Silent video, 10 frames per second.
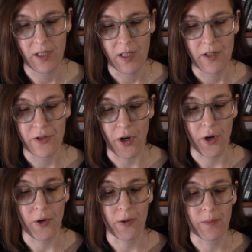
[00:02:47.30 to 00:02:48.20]

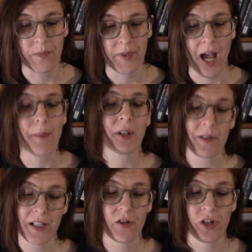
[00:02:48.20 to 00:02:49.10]
So I'm
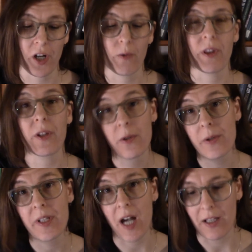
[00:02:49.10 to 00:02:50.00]
going to share with you
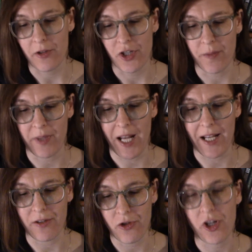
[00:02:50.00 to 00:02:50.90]
scholarship that
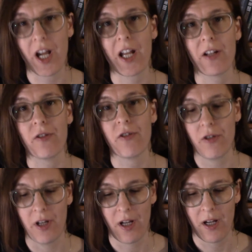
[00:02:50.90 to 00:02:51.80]
has changed
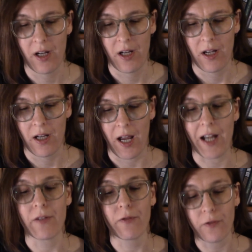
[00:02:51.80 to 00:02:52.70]
and
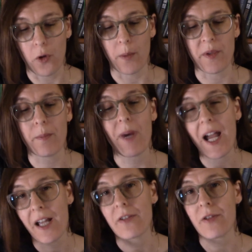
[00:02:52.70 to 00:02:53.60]
informed
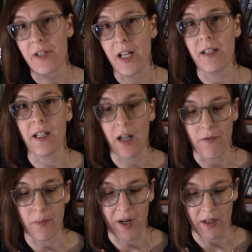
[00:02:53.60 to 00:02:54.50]
my understanding of
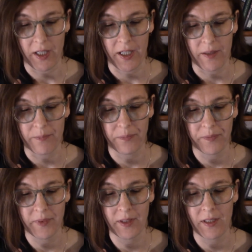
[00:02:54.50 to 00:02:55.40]
America.
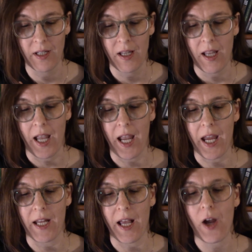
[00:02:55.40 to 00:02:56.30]

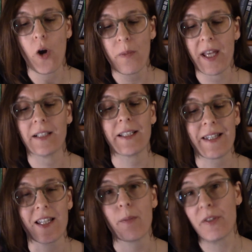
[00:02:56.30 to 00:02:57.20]
And I hope that at least
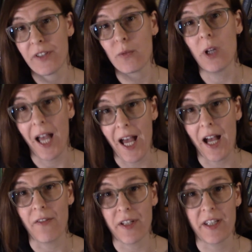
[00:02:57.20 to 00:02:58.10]
some of it will
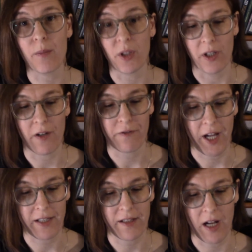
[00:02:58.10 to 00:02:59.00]
have a similar
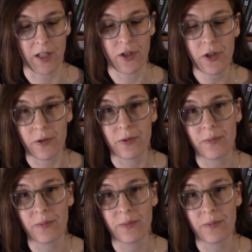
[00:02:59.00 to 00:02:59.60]
effect on you.